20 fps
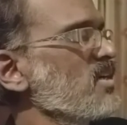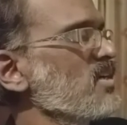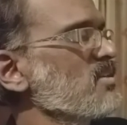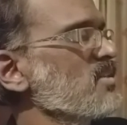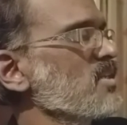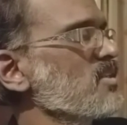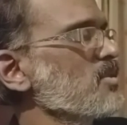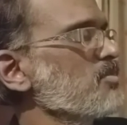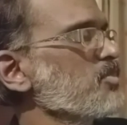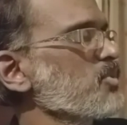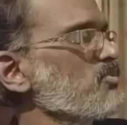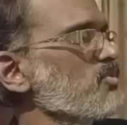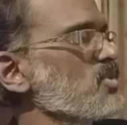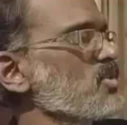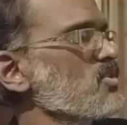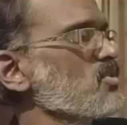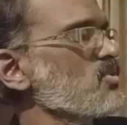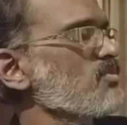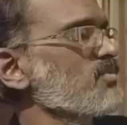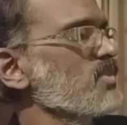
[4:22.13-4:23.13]
that the
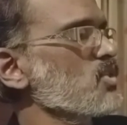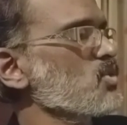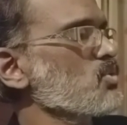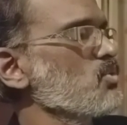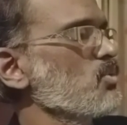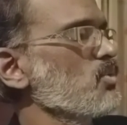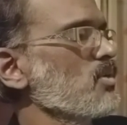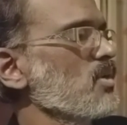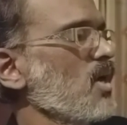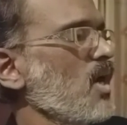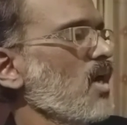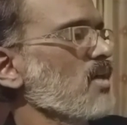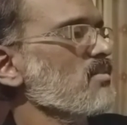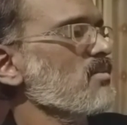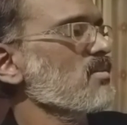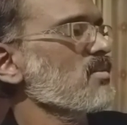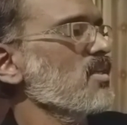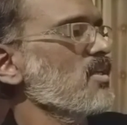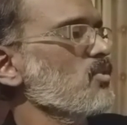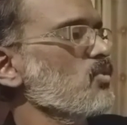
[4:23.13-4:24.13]
provisions of this code, other
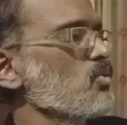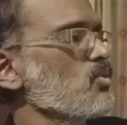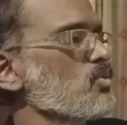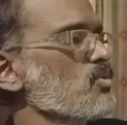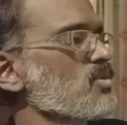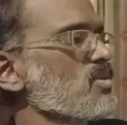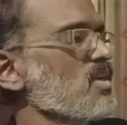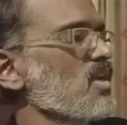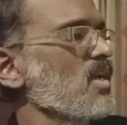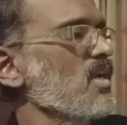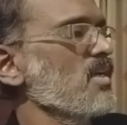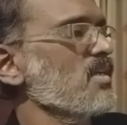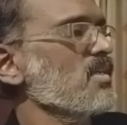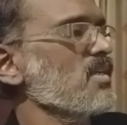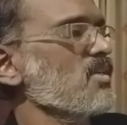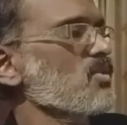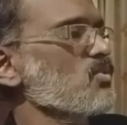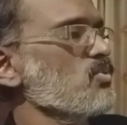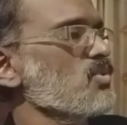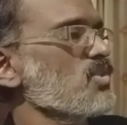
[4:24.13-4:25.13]
than those
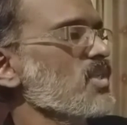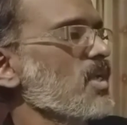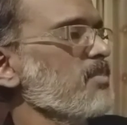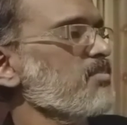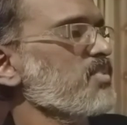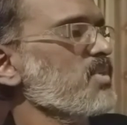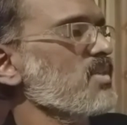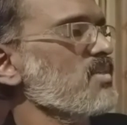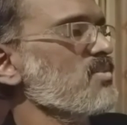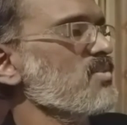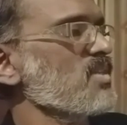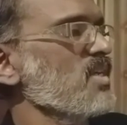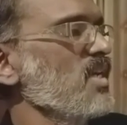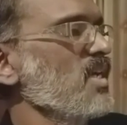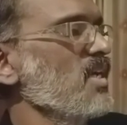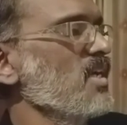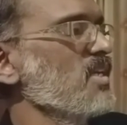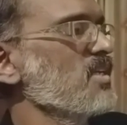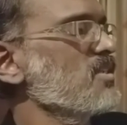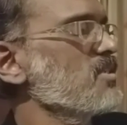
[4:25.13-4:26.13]
relating to chapters
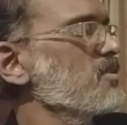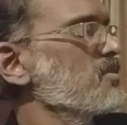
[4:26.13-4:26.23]
8,